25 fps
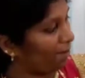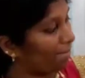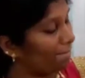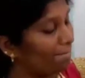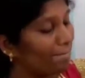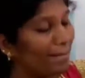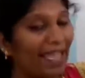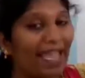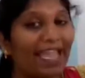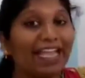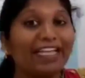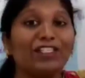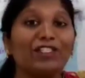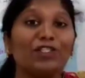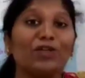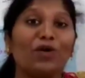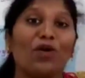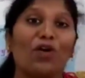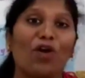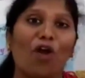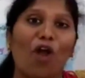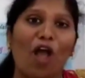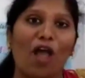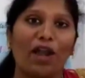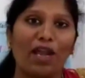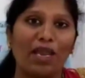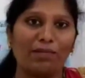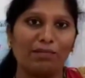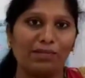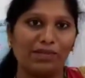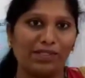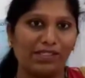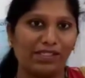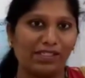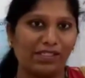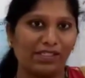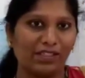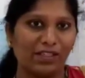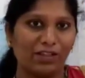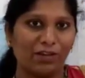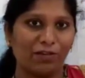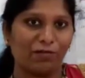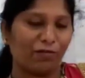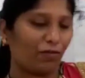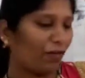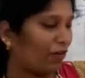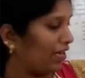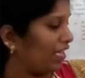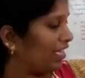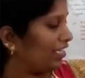Make 2 columns
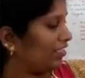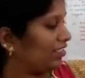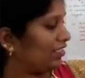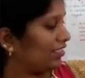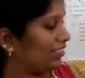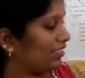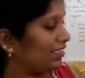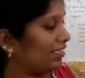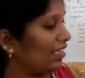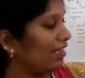for each